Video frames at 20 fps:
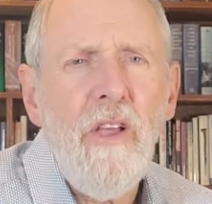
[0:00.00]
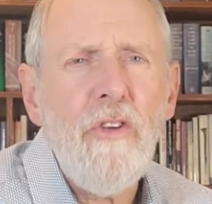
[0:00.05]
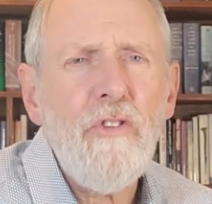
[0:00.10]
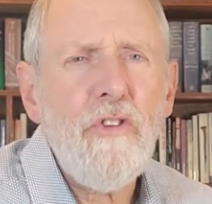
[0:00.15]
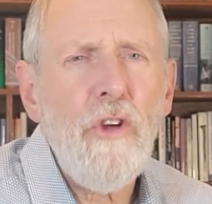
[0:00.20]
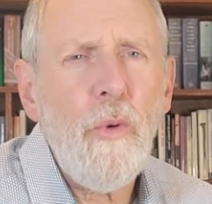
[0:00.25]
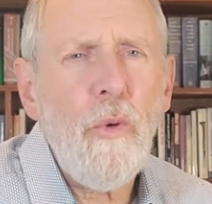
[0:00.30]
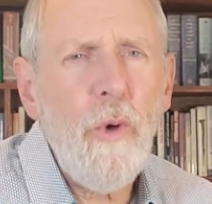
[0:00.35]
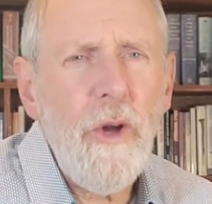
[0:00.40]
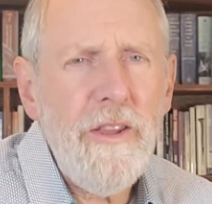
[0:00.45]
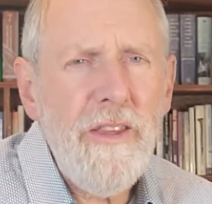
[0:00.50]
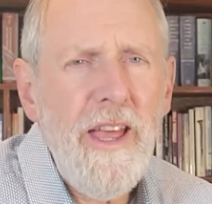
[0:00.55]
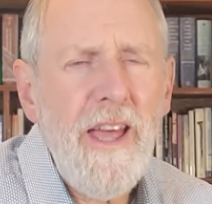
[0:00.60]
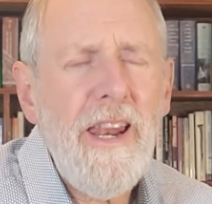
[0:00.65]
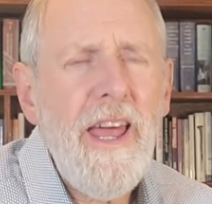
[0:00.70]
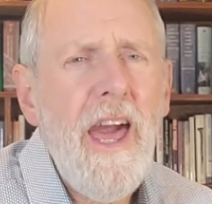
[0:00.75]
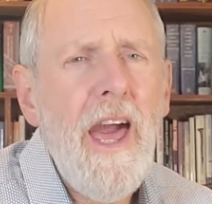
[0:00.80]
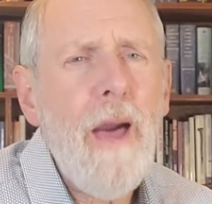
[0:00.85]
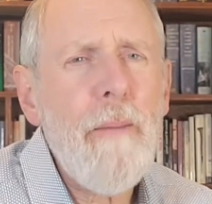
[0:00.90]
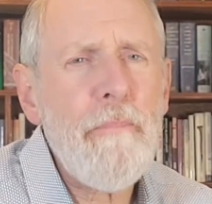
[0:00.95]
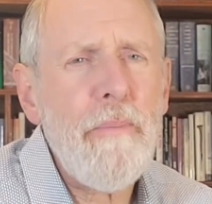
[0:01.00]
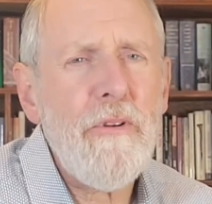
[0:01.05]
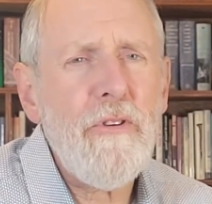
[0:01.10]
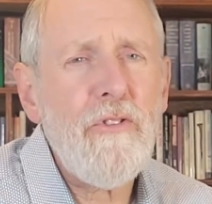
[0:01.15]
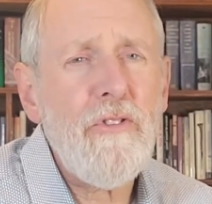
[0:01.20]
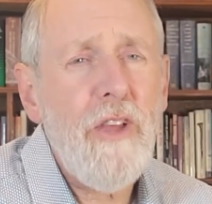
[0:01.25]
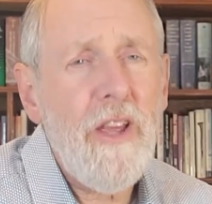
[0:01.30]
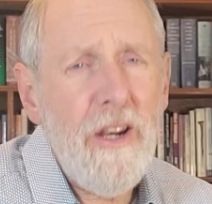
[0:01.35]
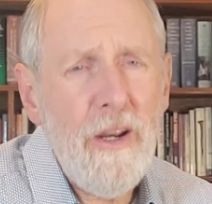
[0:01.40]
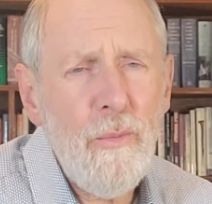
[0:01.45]
So when that
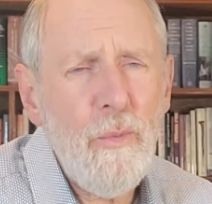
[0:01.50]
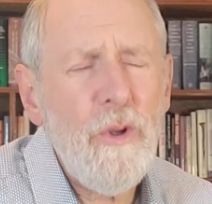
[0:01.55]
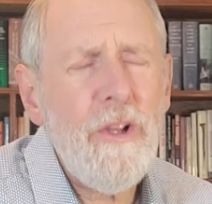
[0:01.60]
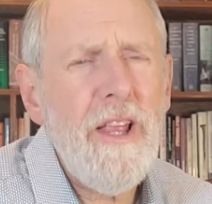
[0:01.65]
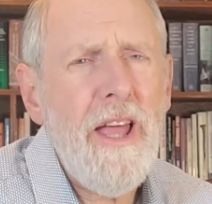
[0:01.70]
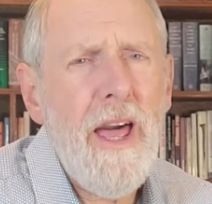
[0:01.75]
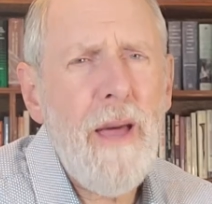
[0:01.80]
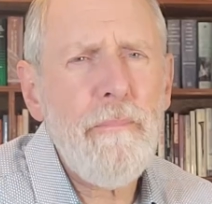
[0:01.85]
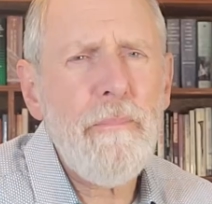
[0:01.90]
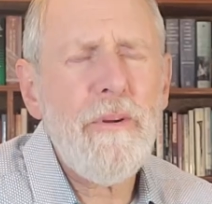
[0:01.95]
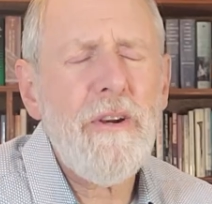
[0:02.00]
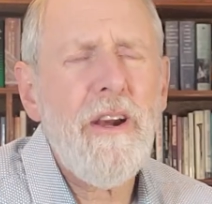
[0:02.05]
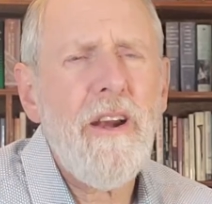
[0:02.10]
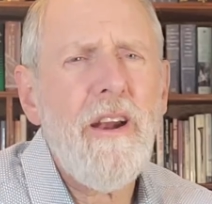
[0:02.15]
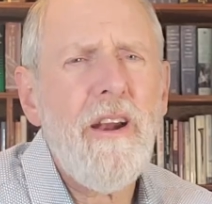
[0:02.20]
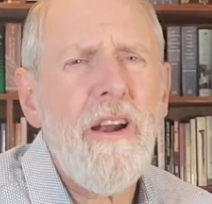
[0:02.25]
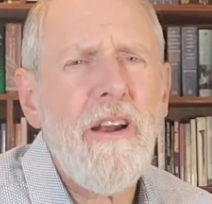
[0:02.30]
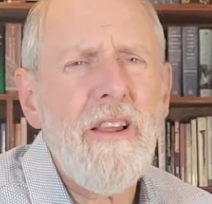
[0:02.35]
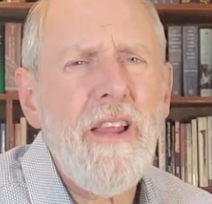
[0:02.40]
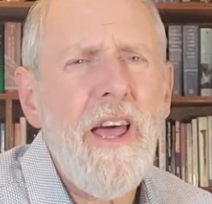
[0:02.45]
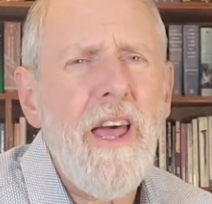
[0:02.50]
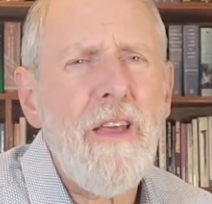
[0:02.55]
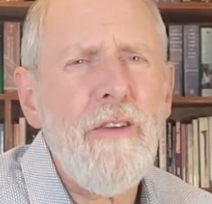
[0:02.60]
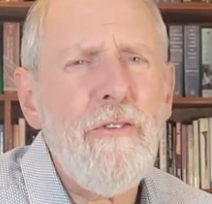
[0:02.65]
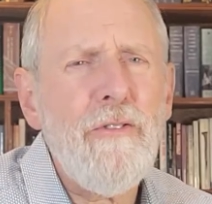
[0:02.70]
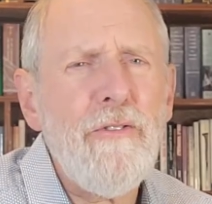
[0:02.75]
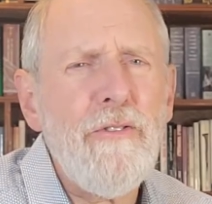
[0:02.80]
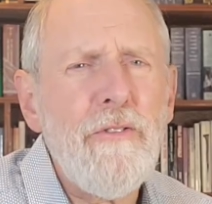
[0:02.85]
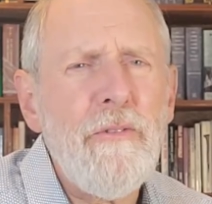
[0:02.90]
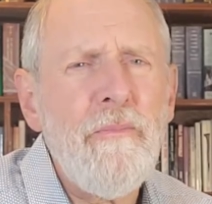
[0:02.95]
happens, and it will happen in our
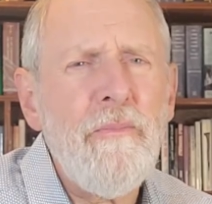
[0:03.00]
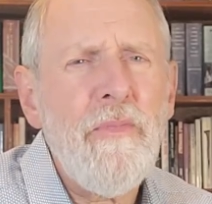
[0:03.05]
life,